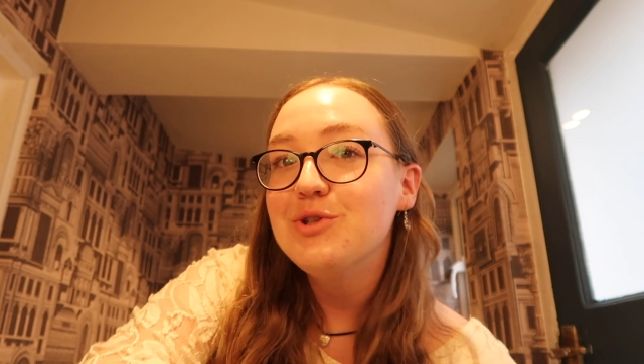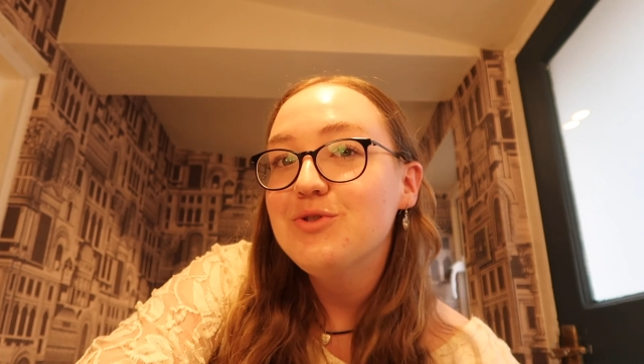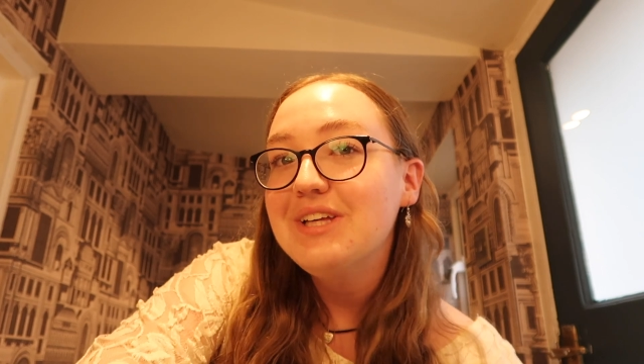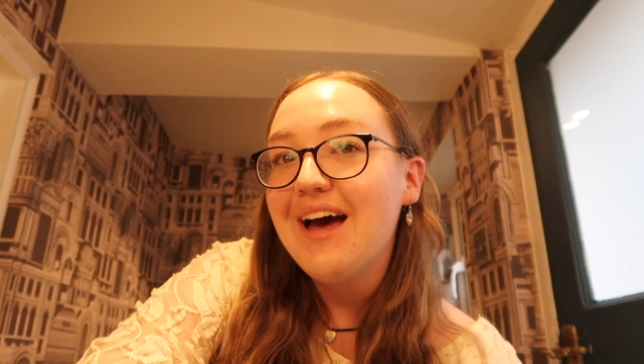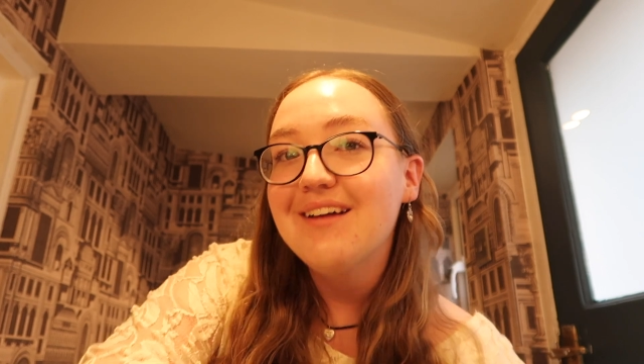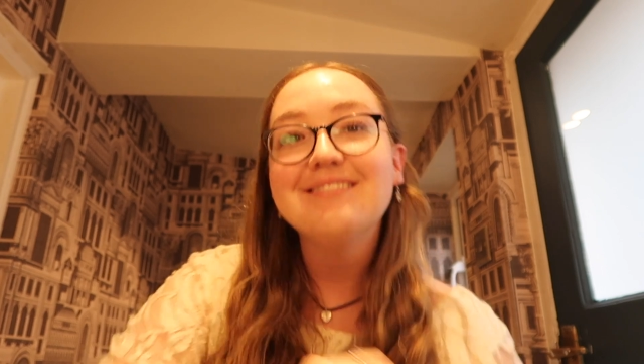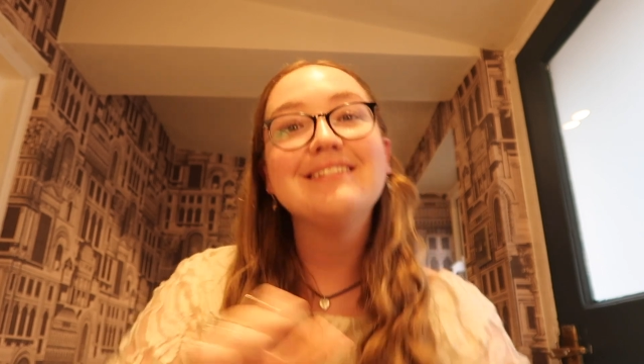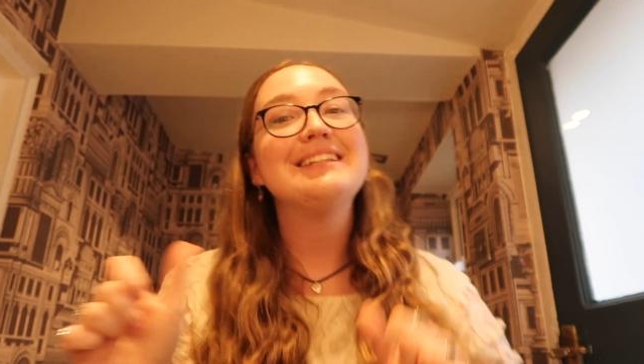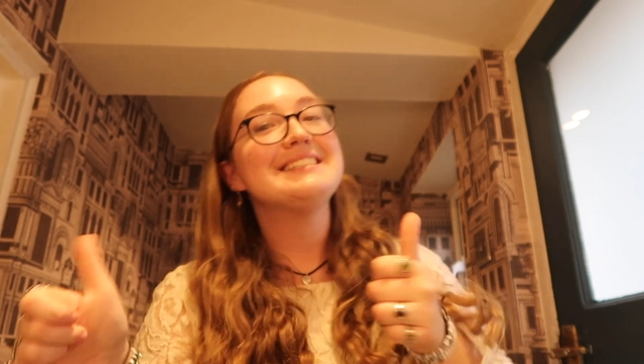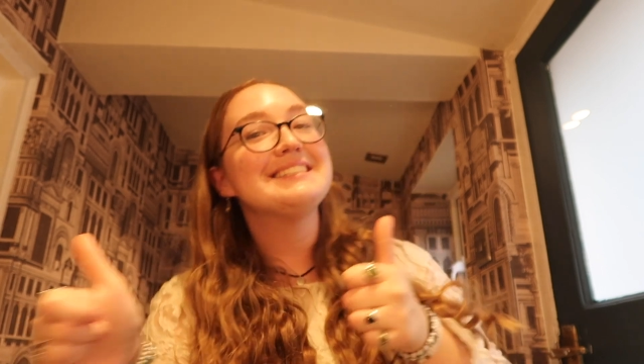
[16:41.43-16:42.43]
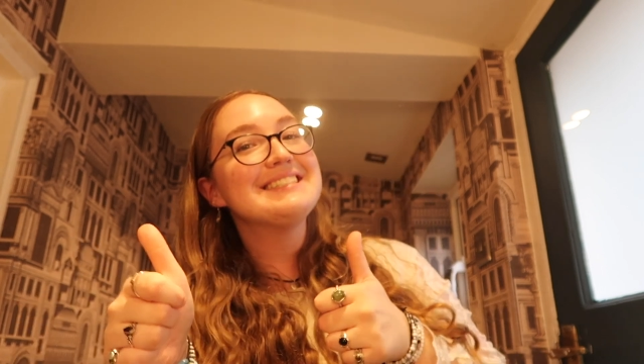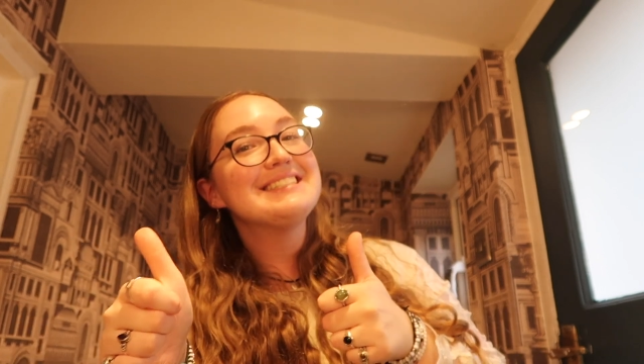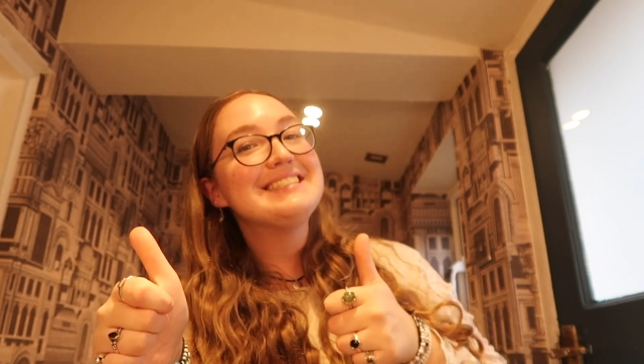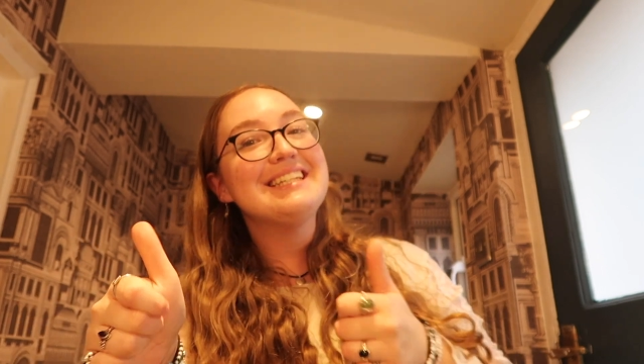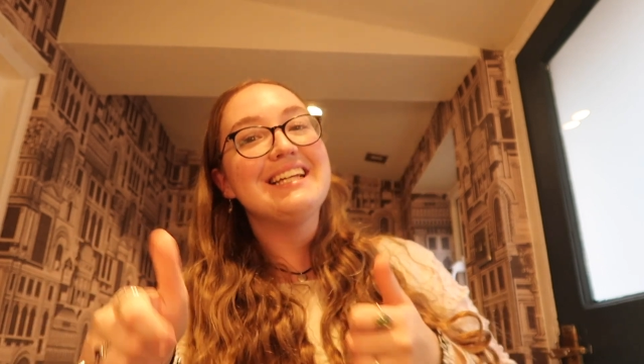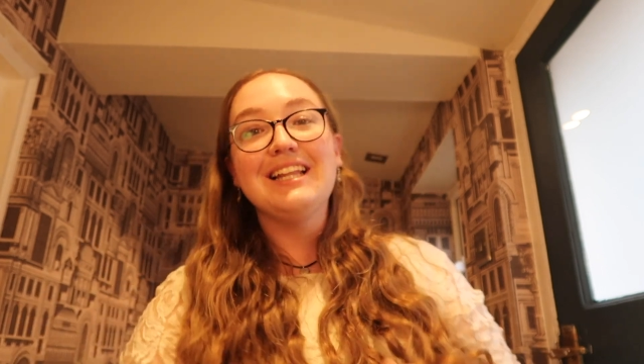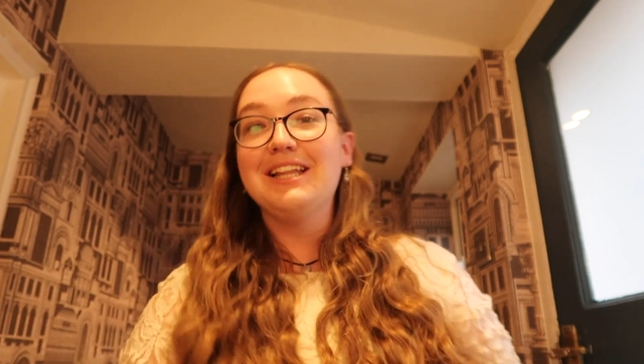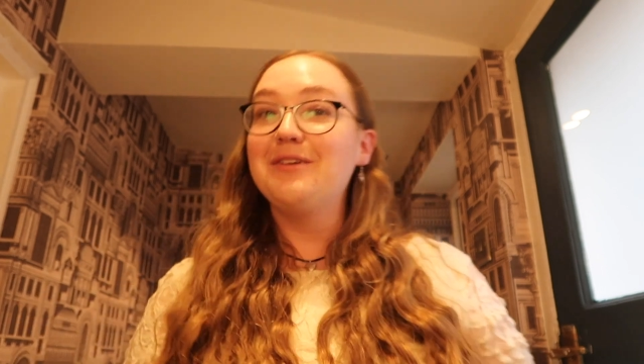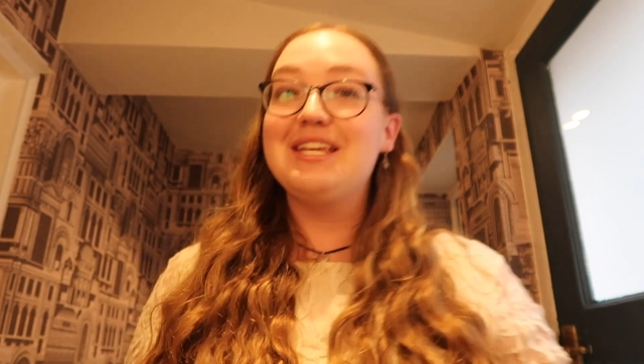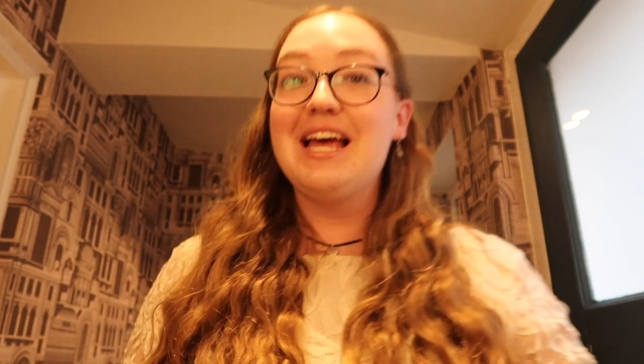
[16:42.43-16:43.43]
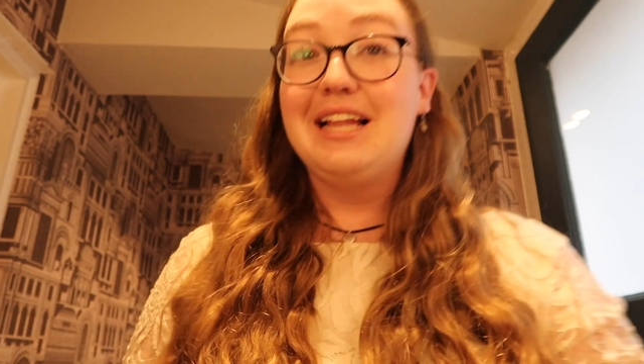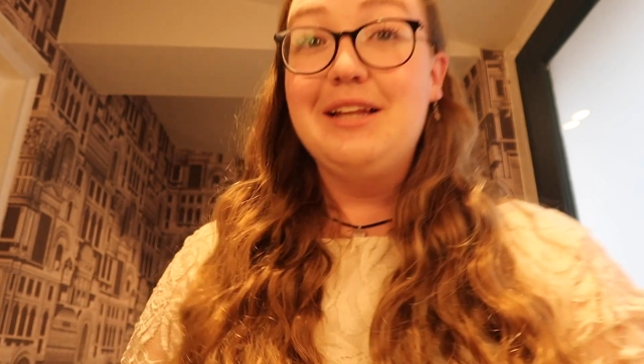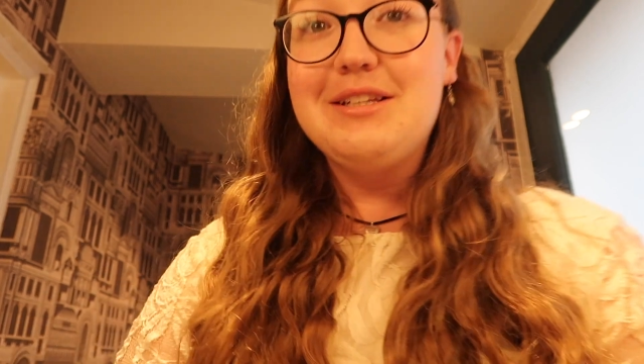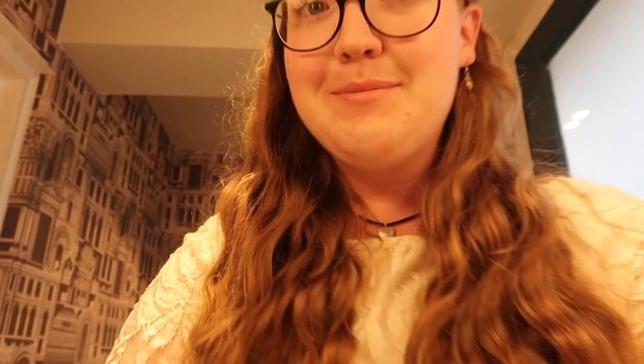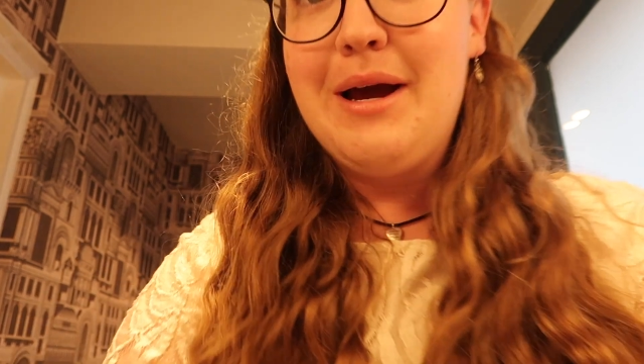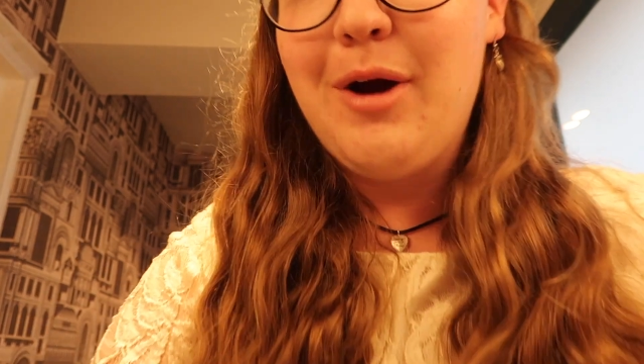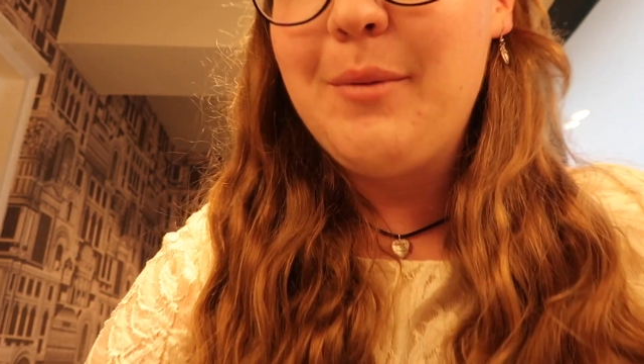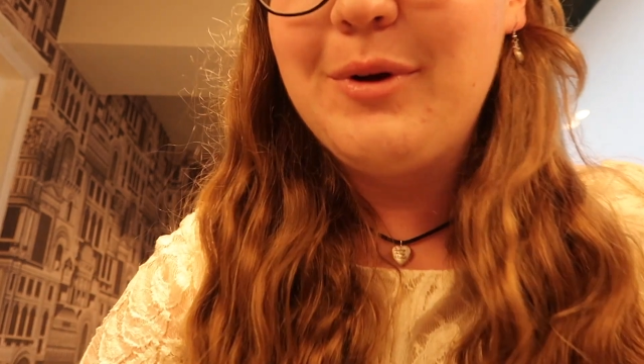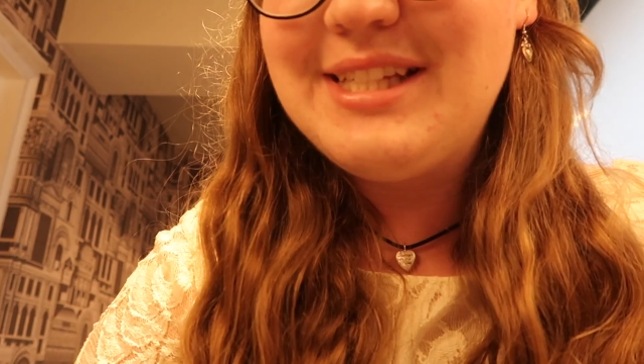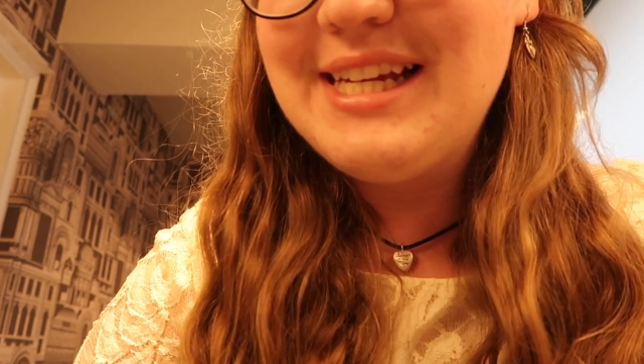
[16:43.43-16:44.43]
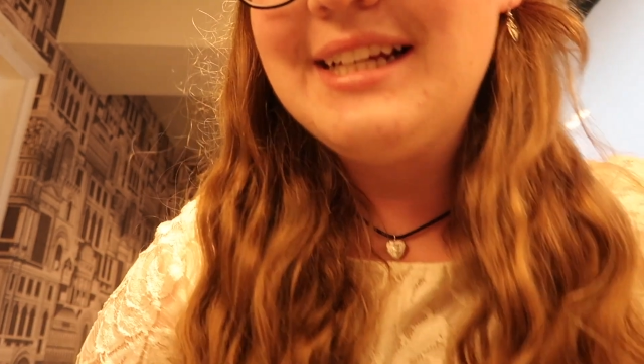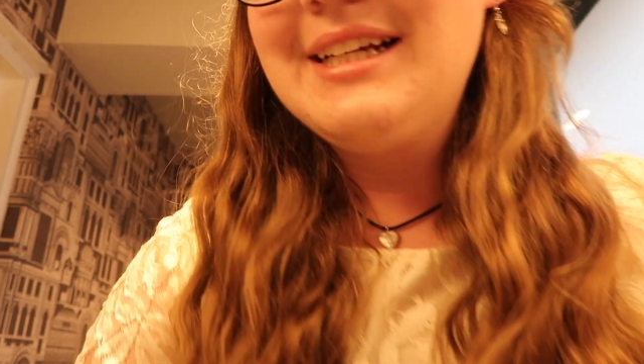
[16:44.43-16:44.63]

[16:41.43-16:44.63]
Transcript: and Juliet. Losing my marbles.